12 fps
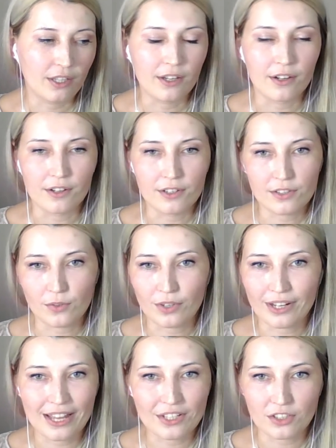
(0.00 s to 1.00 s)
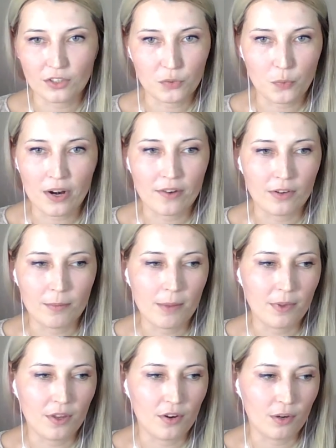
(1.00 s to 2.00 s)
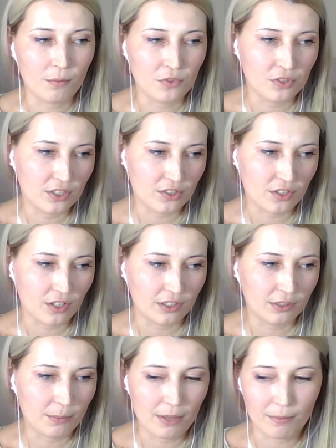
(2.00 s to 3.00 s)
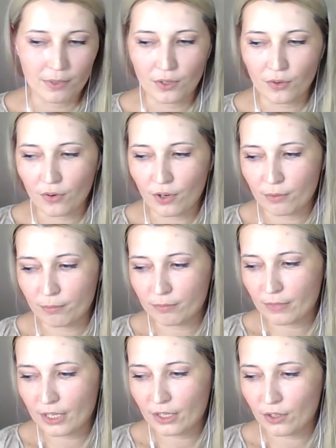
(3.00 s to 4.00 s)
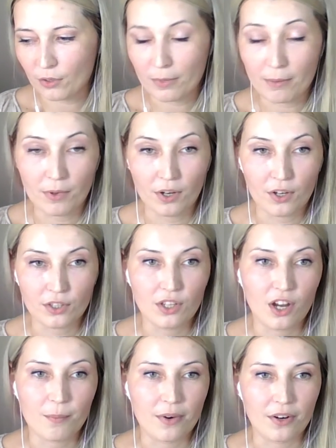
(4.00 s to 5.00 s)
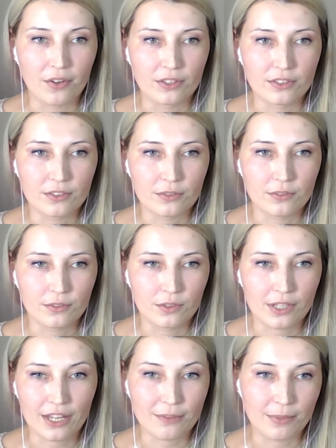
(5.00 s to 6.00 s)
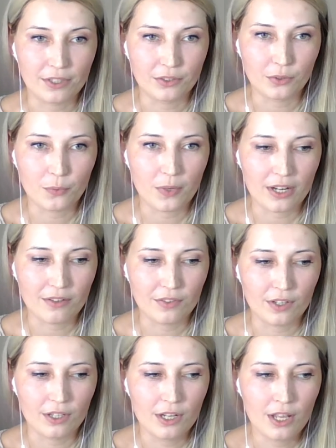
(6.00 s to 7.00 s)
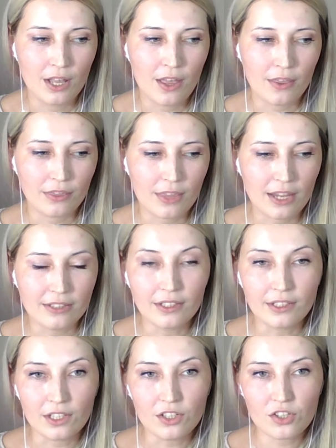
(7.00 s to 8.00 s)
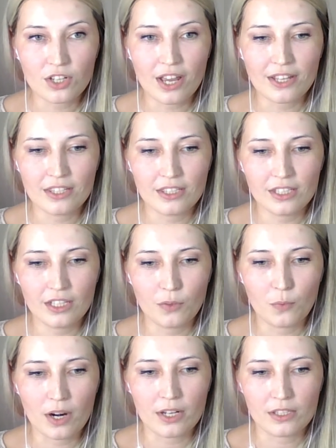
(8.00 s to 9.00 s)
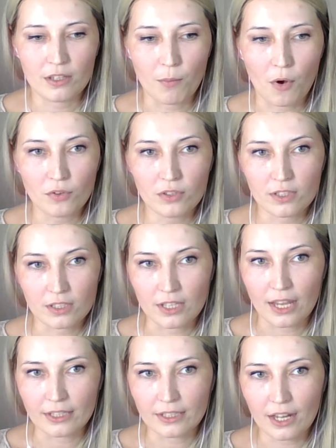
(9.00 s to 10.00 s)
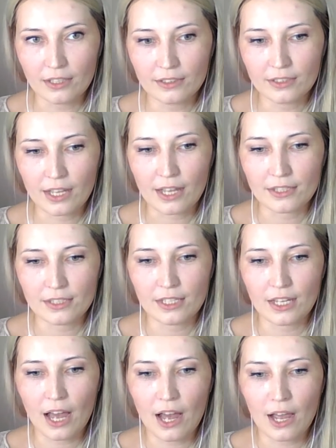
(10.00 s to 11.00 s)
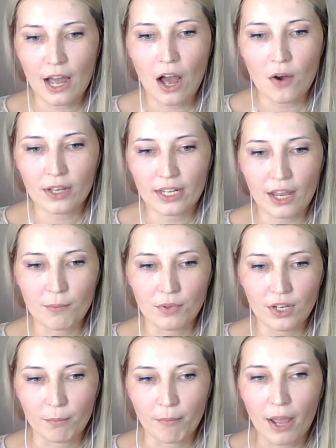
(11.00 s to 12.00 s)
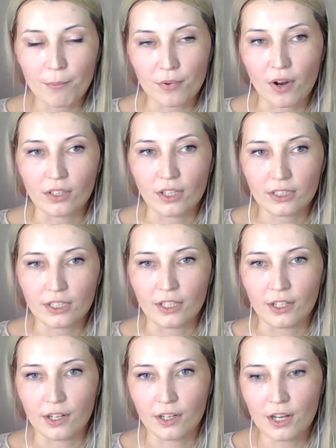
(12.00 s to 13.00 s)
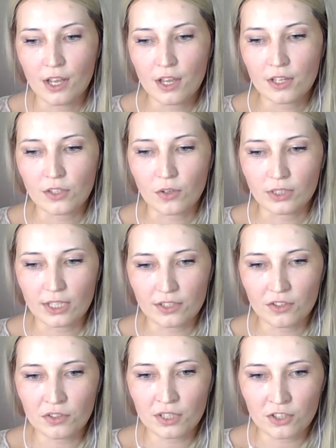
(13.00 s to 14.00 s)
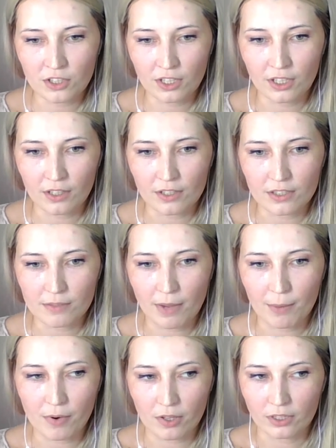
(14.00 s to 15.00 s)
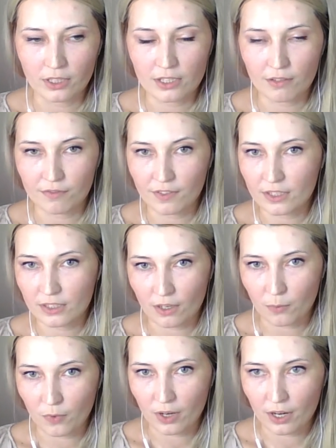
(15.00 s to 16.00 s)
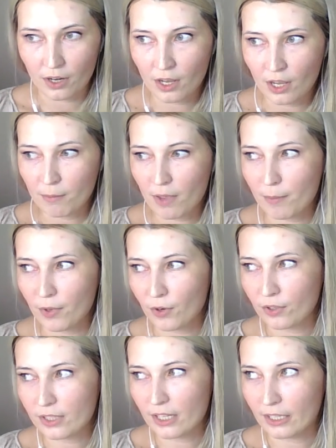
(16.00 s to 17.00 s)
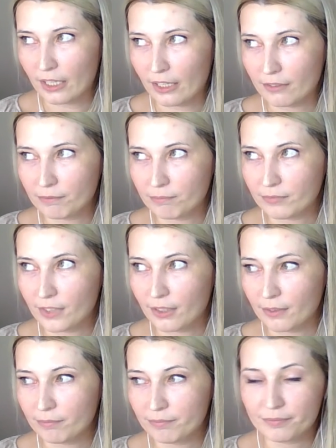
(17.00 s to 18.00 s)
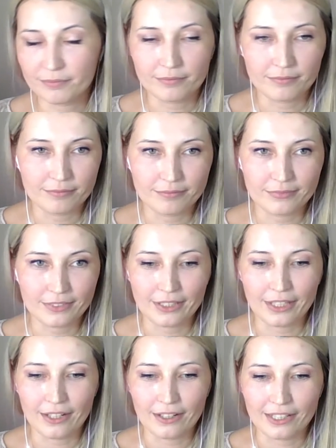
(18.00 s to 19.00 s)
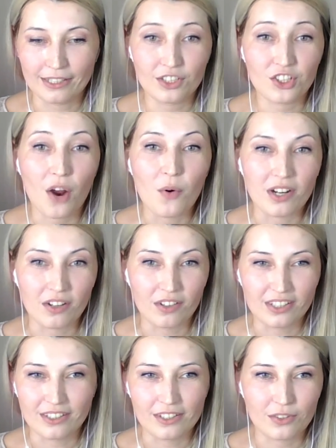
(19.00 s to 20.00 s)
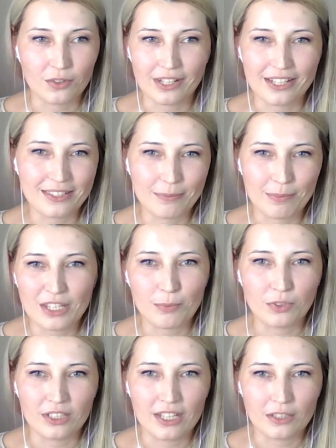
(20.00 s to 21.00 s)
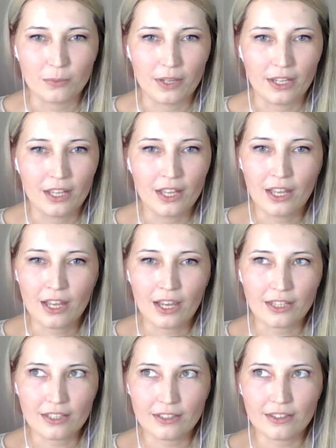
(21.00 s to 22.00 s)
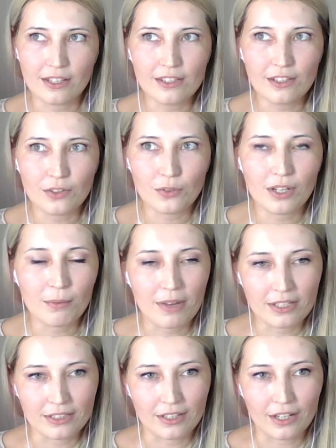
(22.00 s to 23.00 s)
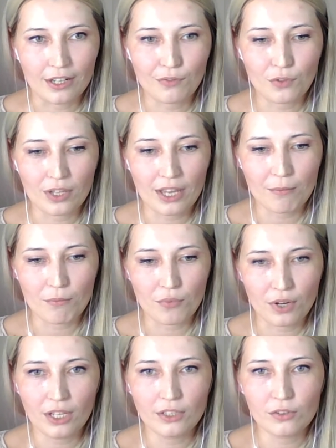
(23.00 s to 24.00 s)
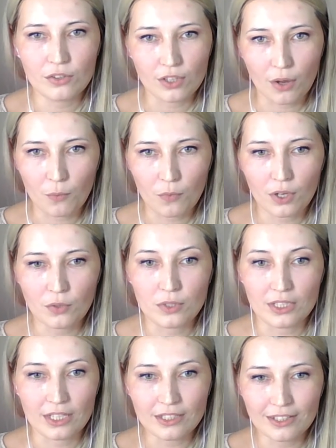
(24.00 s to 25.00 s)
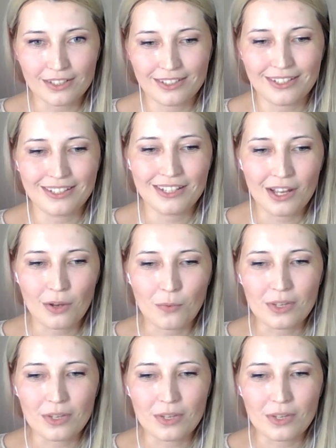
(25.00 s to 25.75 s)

gears or gadgets or whatever maybe you're a musician maybe you're i don't know maybe you're a dog parent or cat parent or whatever take the niche and see where is the most data and see how, how can i bring my product here so there's no such thing as my product doesn't fit somewhere maybe you're selling the clear the shower curtains or let's let's put it that way it doesn't really matter if you can bring to someone who's interested